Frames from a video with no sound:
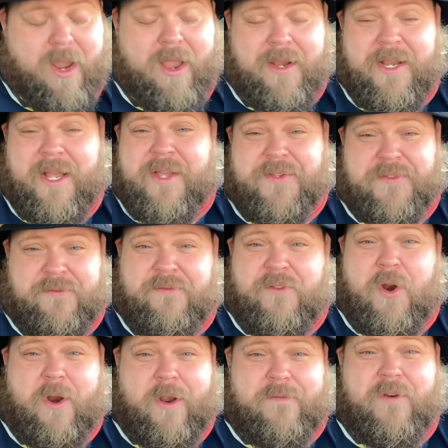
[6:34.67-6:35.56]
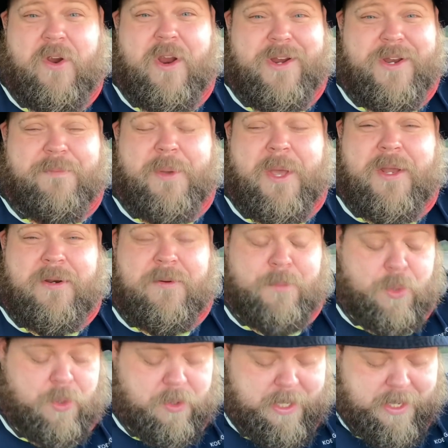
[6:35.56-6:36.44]
Guy's very, very
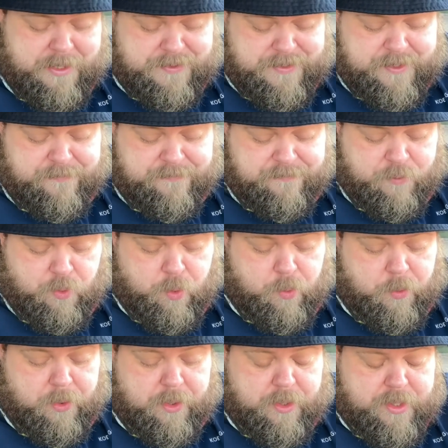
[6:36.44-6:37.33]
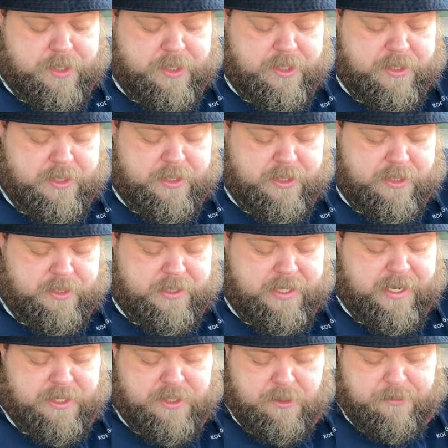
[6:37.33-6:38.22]
dependable as a forward.
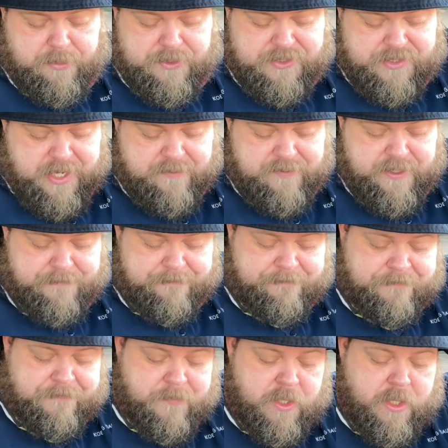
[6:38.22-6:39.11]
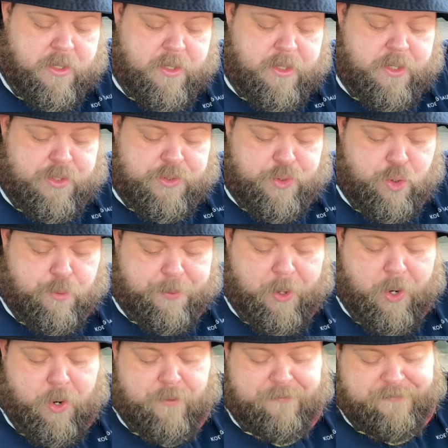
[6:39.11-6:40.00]
At number 7,
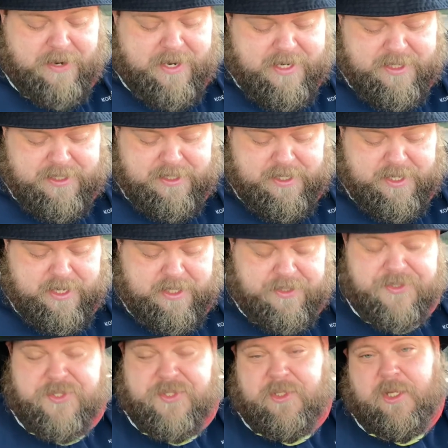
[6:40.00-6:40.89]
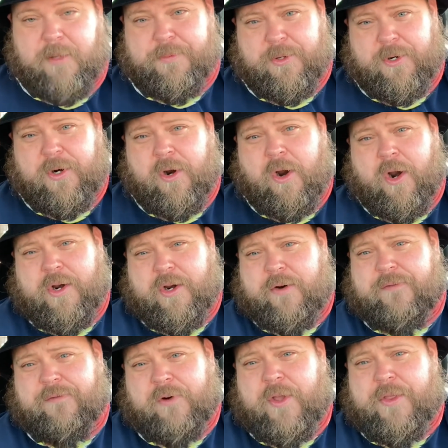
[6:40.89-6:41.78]
Tupou, Fainga, Slipper are
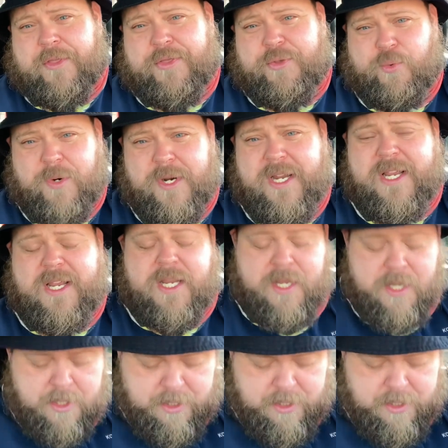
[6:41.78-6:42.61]
your front 3.